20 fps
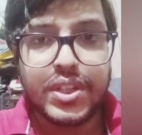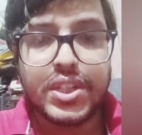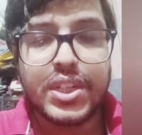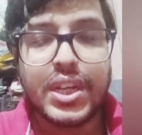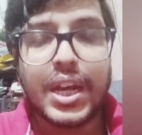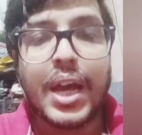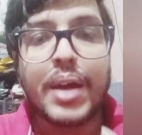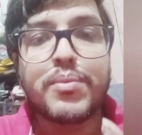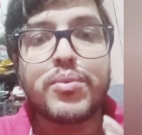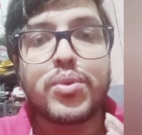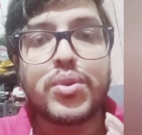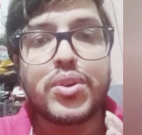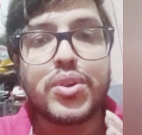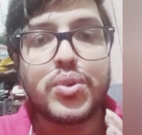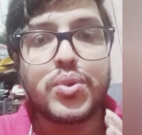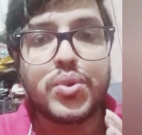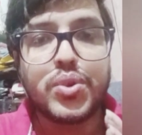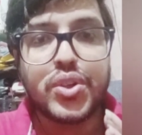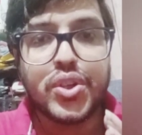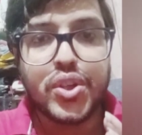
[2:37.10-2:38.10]
I am going
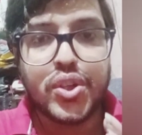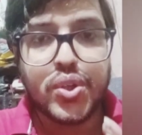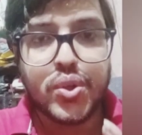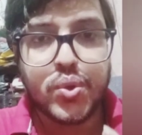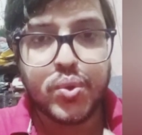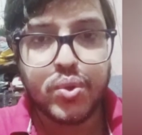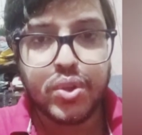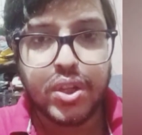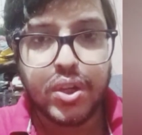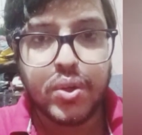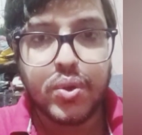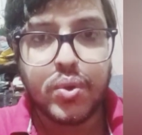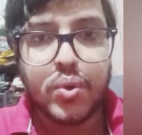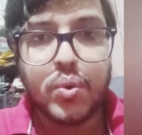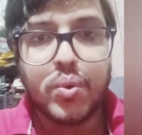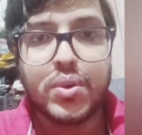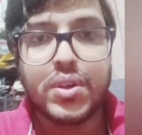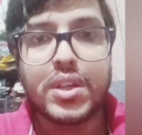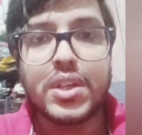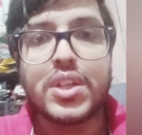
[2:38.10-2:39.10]
to issue the
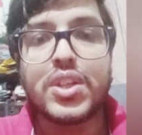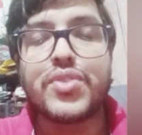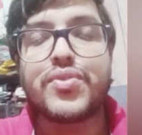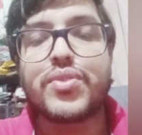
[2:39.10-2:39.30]
notice,